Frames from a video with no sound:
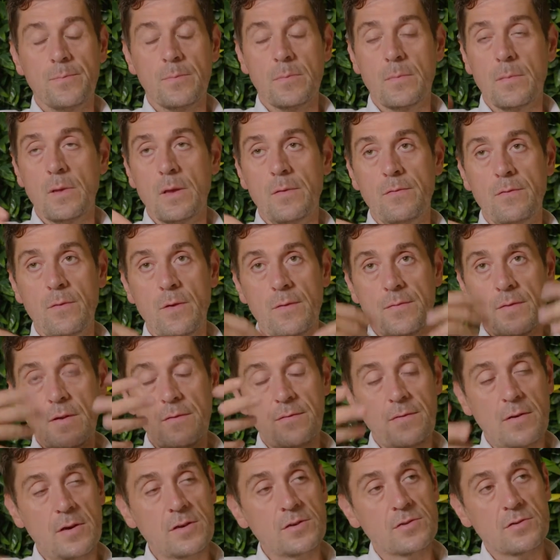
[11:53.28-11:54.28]
if you have that
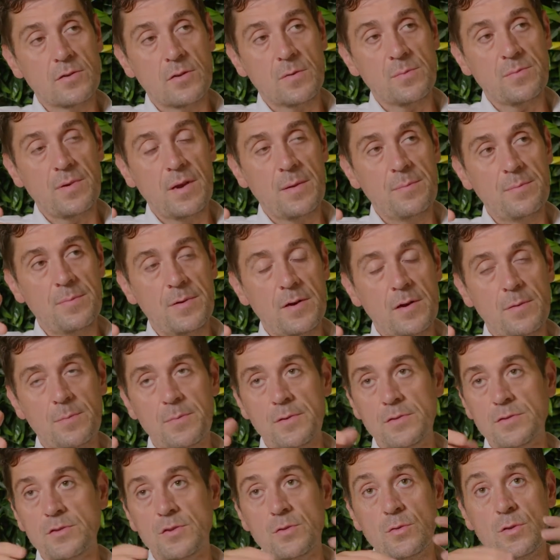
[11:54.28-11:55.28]
very strong brand
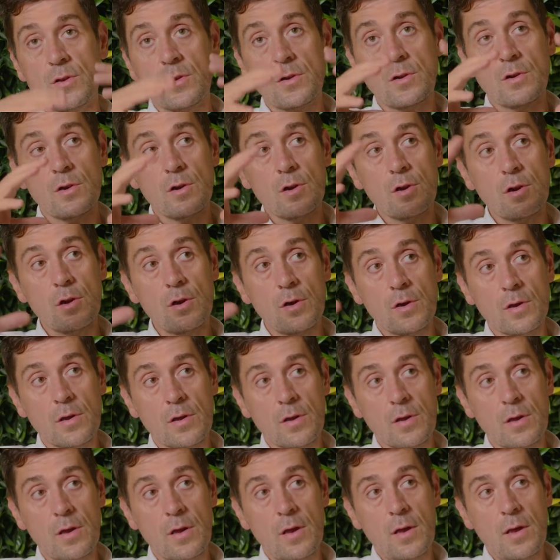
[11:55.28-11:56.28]
purpose, you can
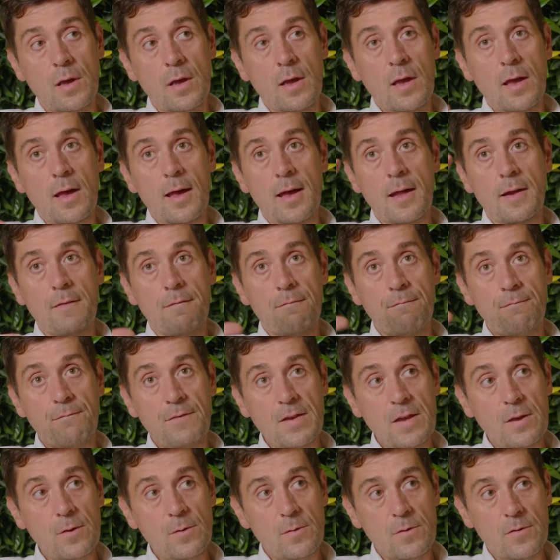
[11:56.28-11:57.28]
look at a
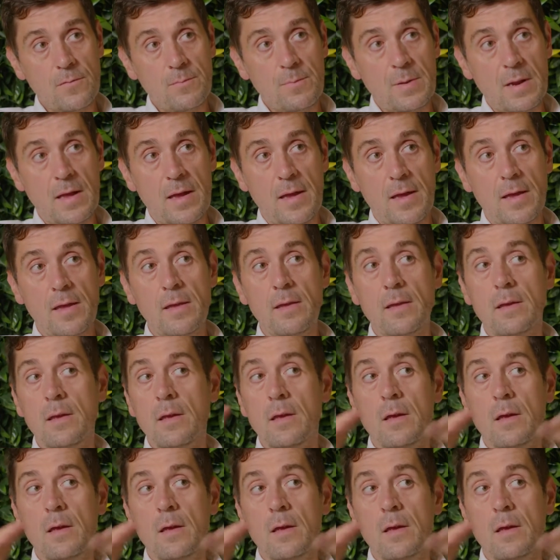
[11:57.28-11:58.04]
field of play,